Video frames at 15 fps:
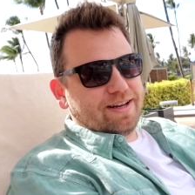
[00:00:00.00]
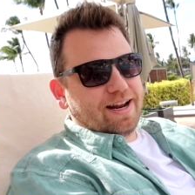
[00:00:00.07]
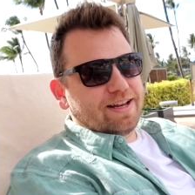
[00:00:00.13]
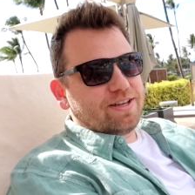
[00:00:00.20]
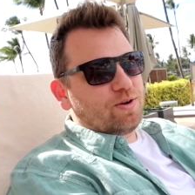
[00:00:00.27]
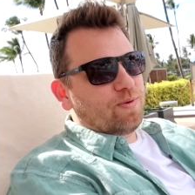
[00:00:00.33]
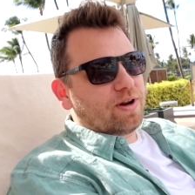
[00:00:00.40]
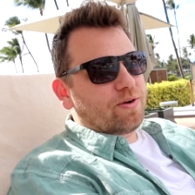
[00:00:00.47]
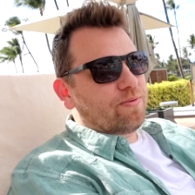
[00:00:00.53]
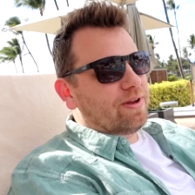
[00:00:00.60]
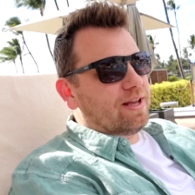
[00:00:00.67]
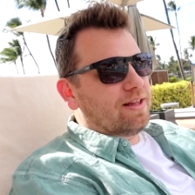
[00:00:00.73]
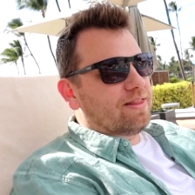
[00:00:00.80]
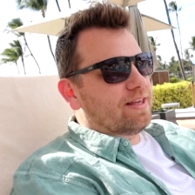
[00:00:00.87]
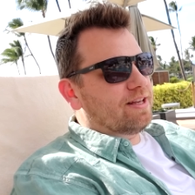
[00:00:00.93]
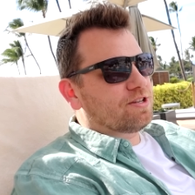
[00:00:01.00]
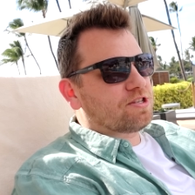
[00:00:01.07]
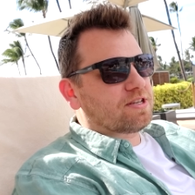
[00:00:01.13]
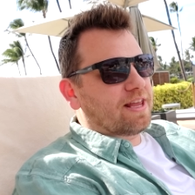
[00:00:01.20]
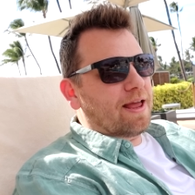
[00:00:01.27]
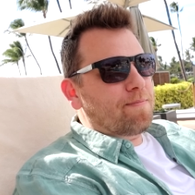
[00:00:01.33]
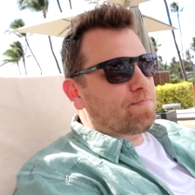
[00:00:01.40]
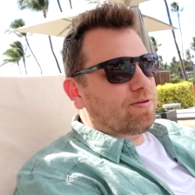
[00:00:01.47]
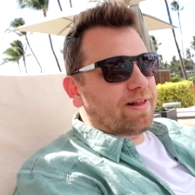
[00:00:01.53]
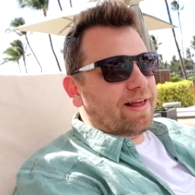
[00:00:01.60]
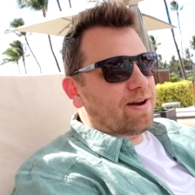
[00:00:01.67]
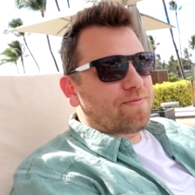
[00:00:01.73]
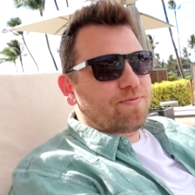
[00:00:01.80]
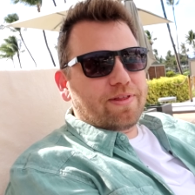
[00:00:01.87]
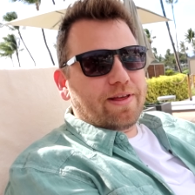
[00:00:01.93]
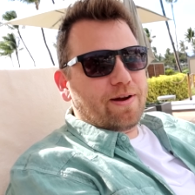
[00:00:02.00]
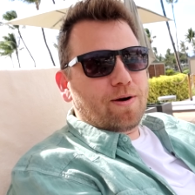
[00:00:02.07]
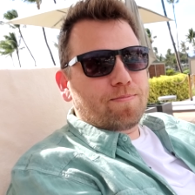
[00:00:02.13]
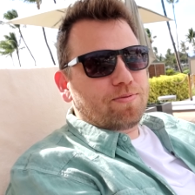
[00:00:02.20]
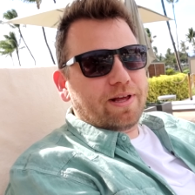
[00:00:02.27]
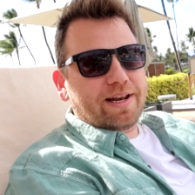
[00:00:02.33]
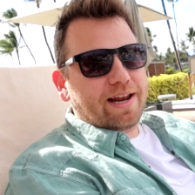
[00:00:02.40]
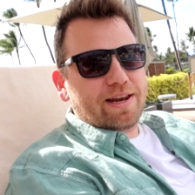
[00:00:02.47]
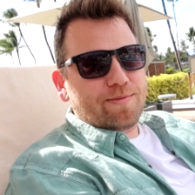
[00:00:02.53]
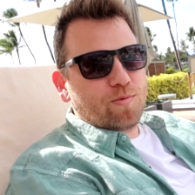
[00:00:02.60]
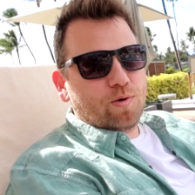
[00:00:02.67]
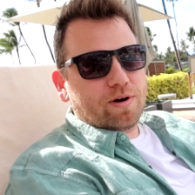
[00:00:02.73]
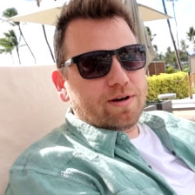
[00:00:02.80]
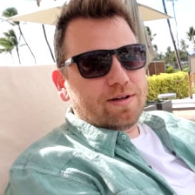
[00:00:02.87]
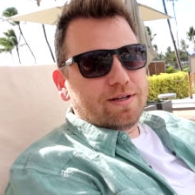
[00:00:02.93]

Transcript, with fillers: and I didn't want to read the escape plan for the airplane anymore.